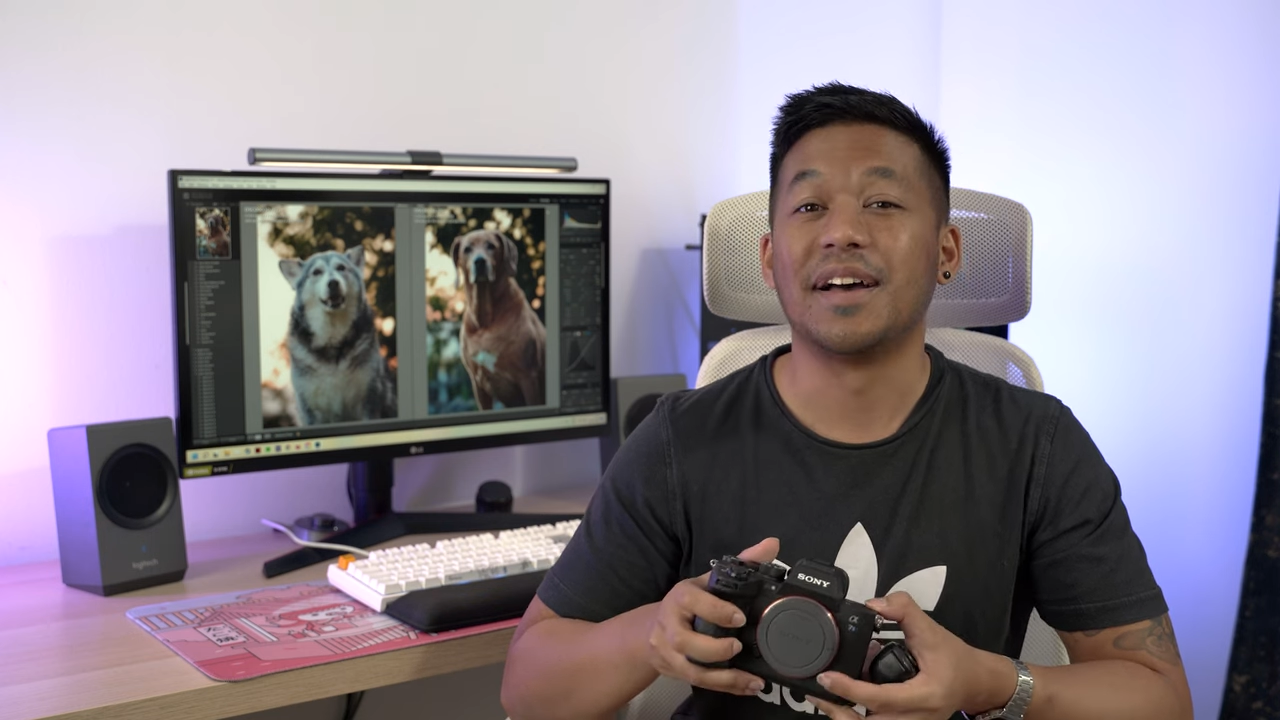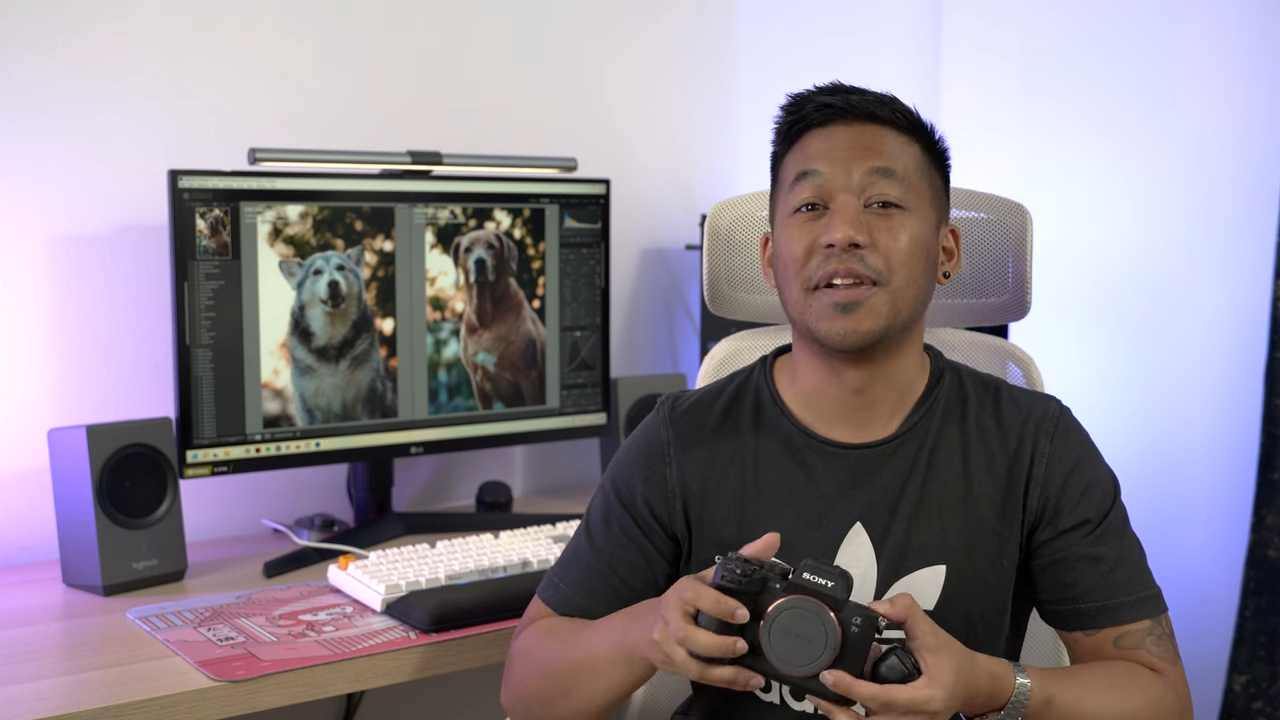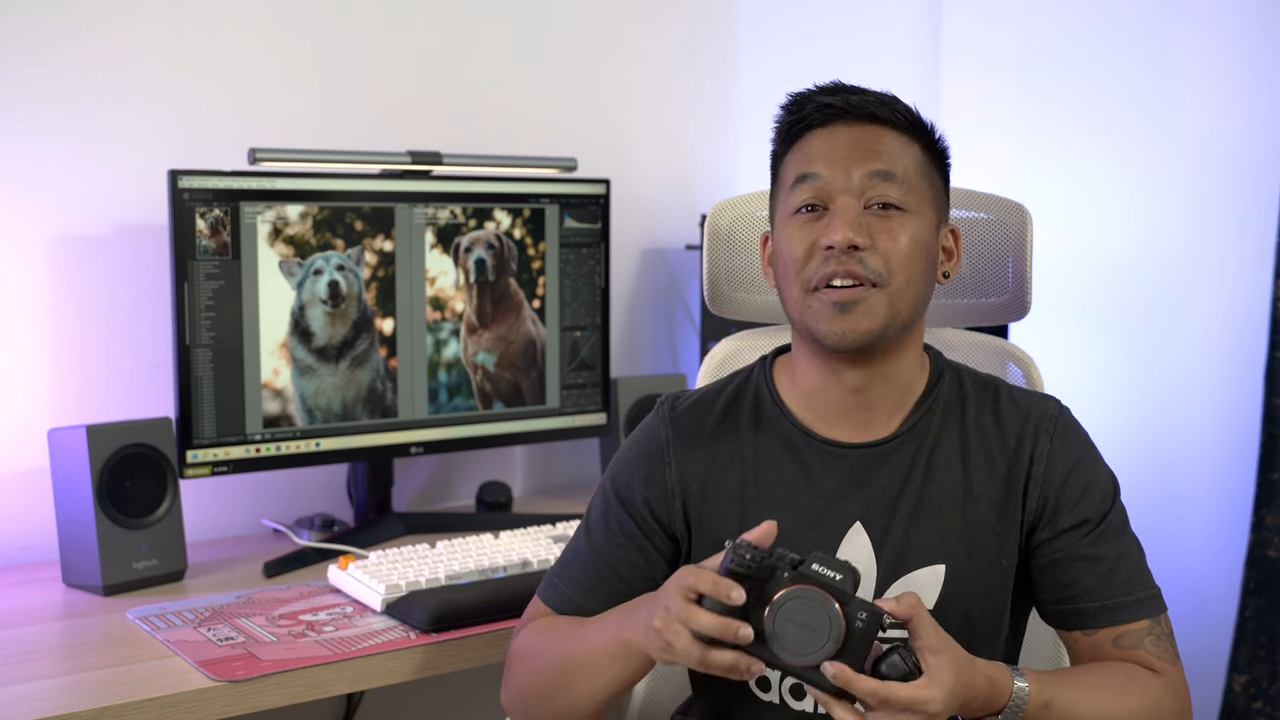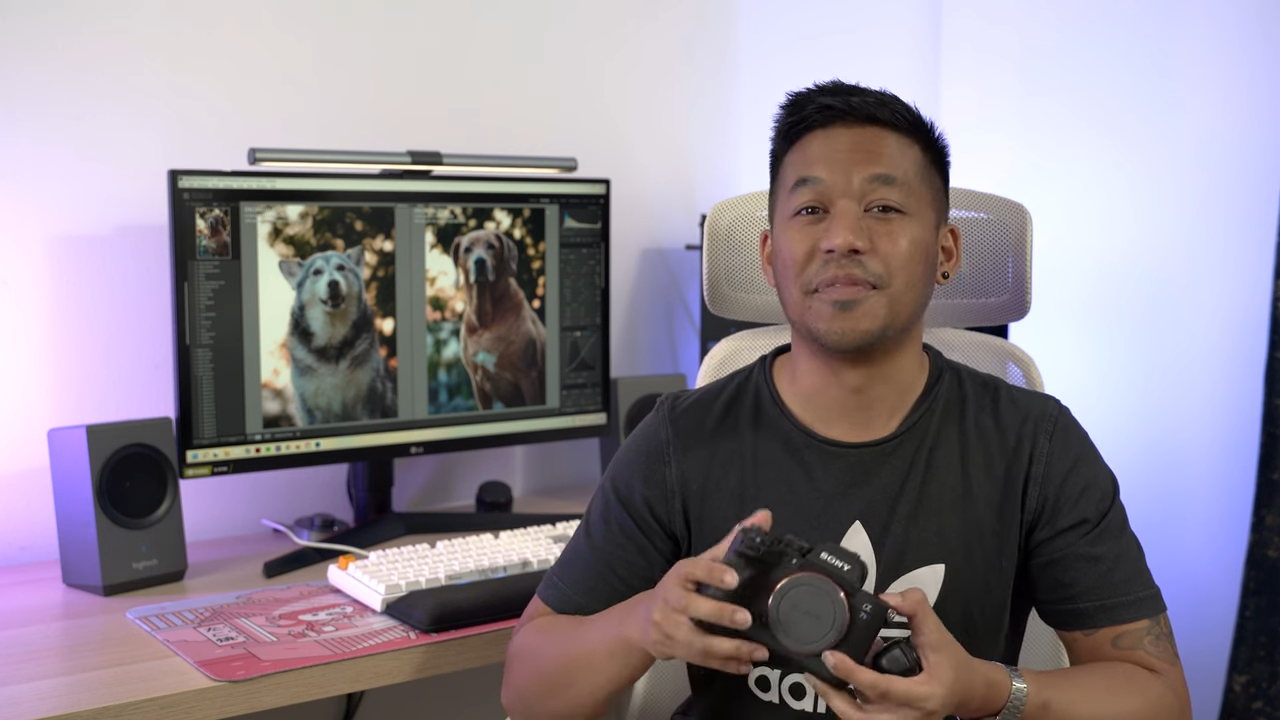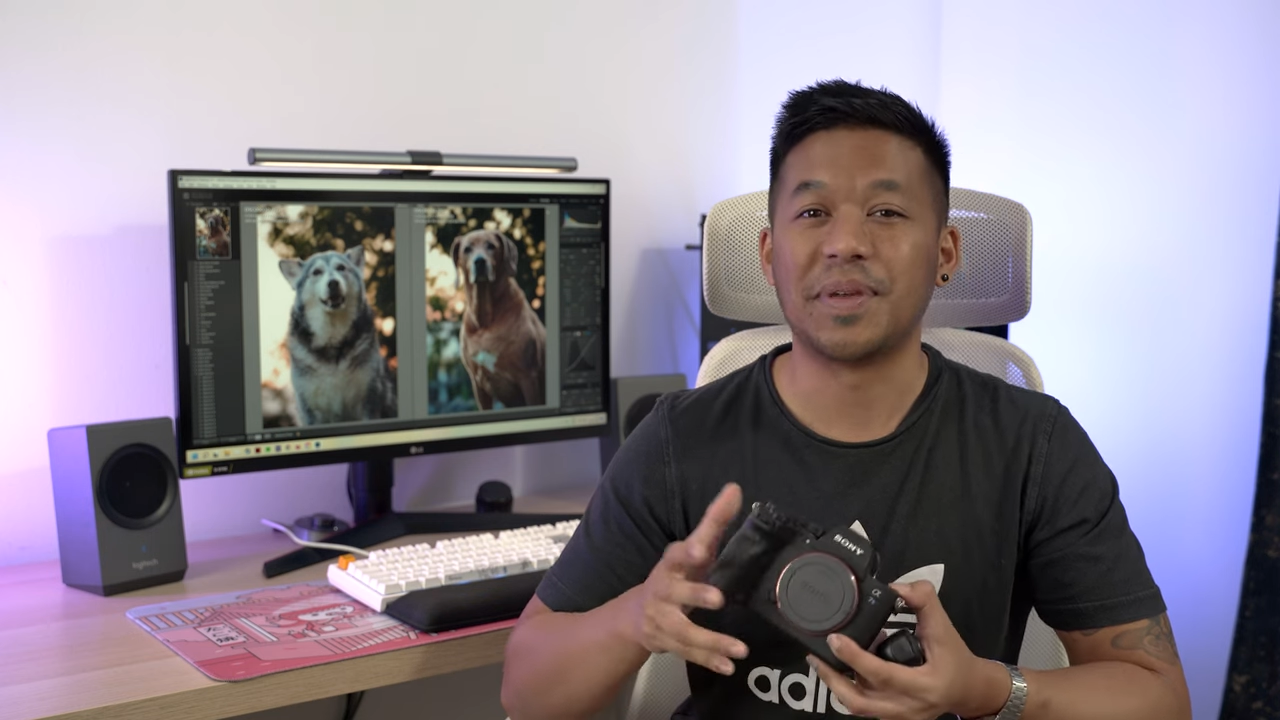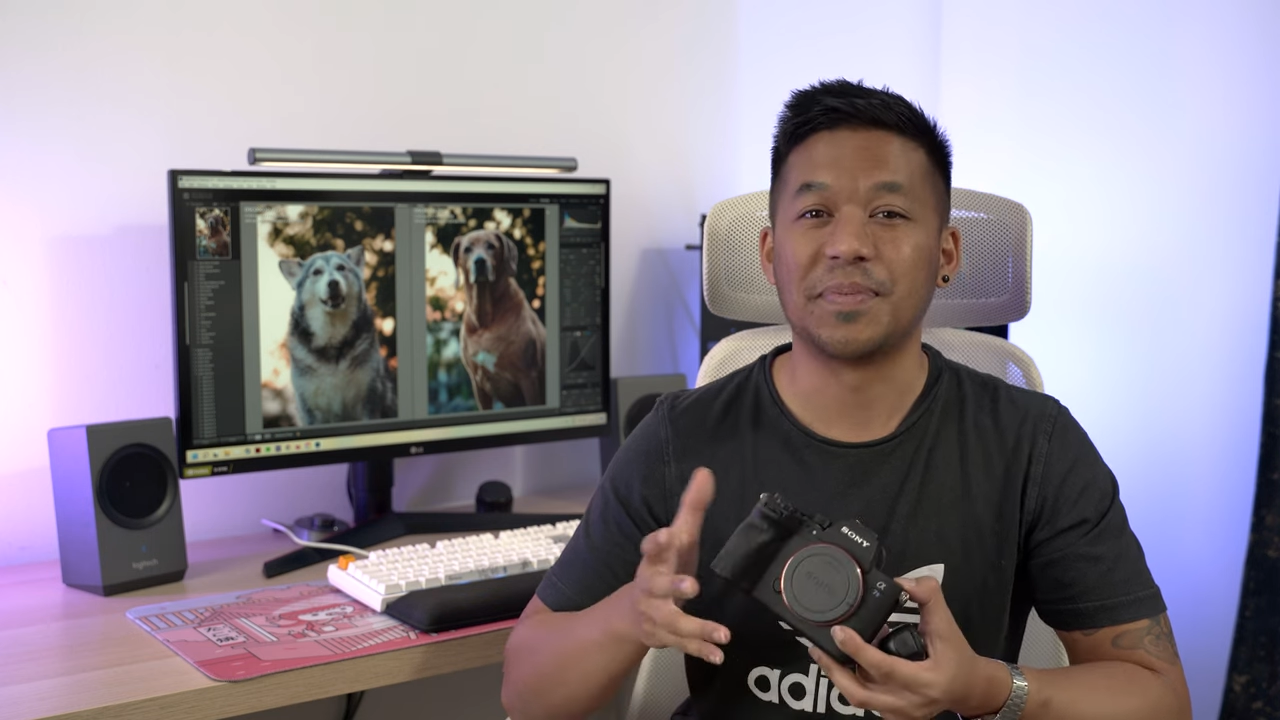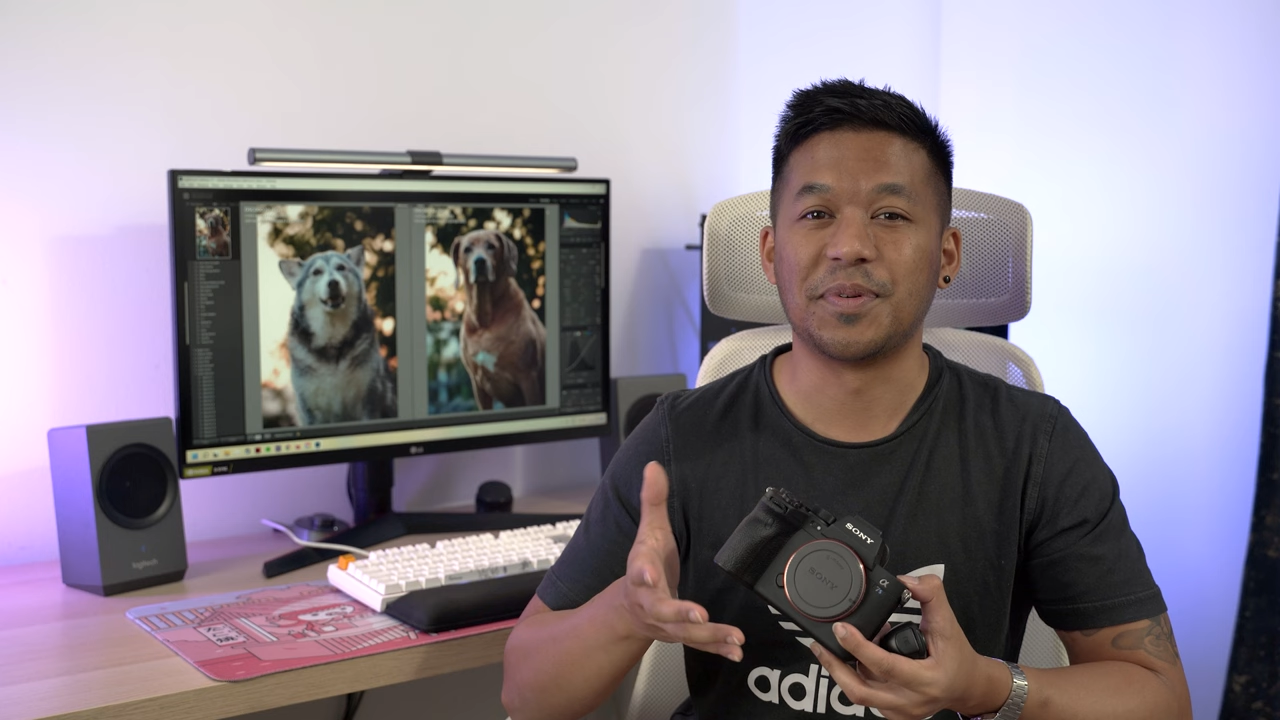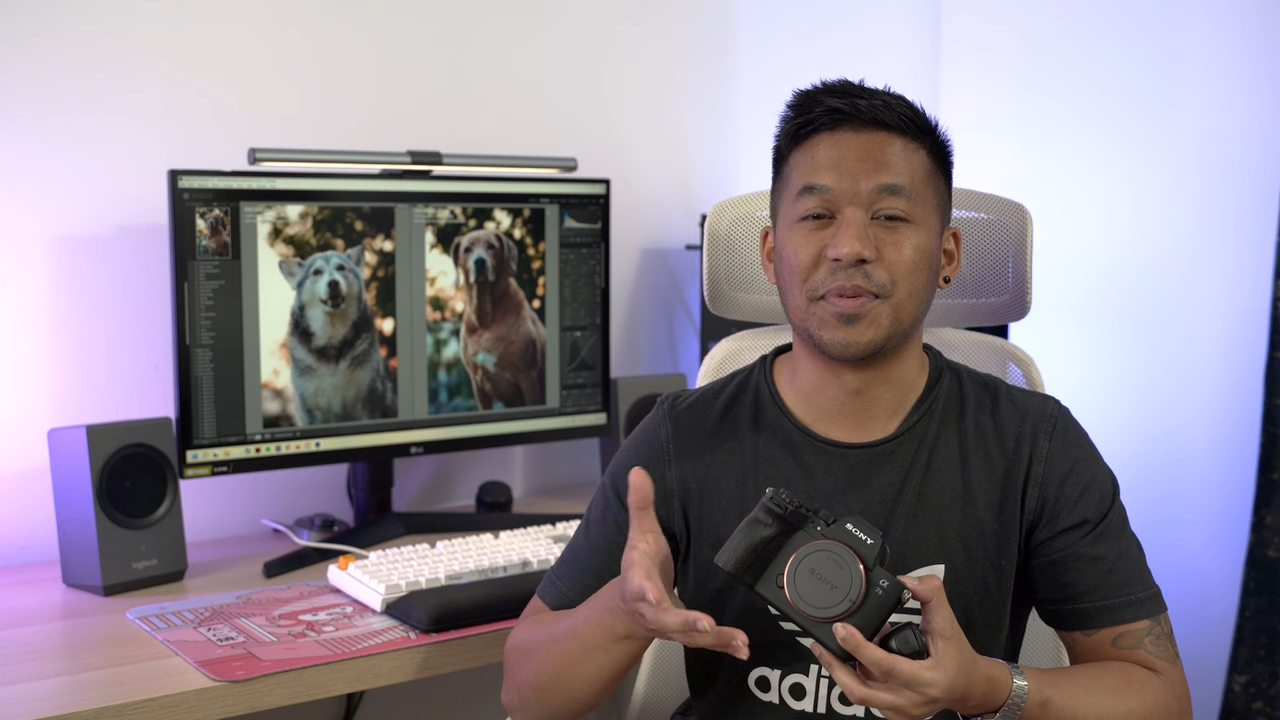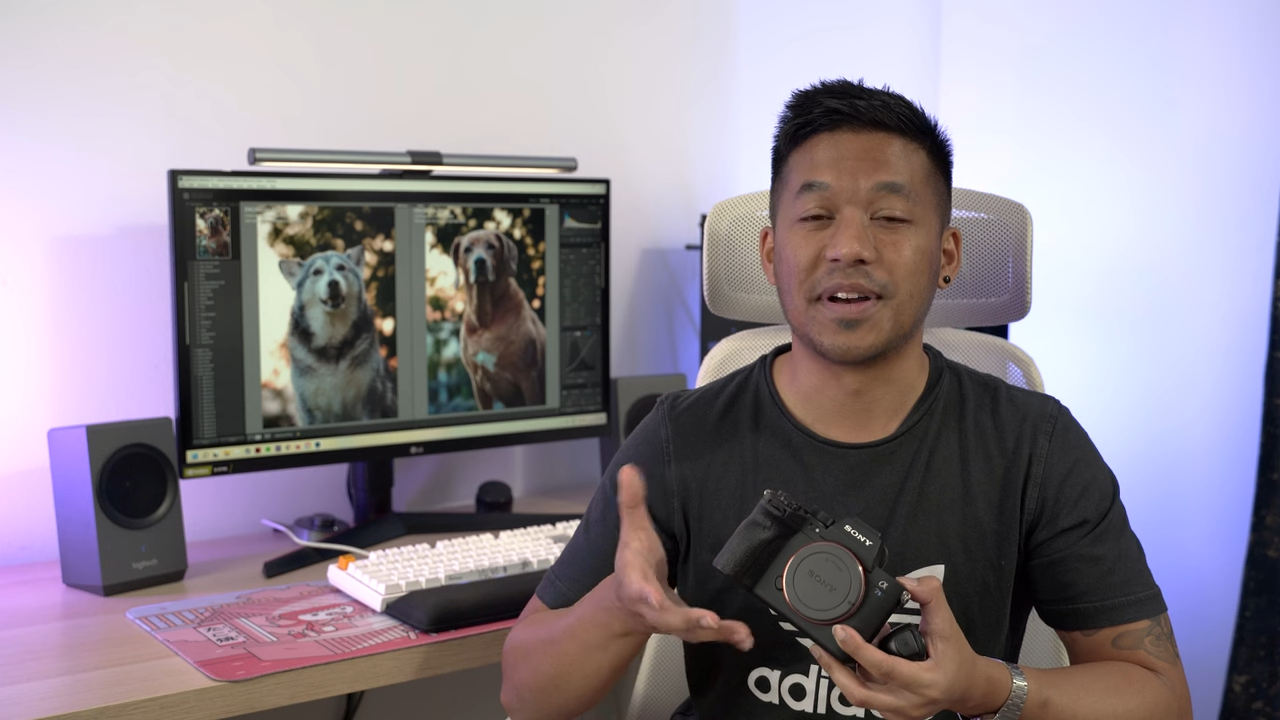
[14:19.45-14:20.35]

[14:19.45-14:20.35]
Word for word: A lot of people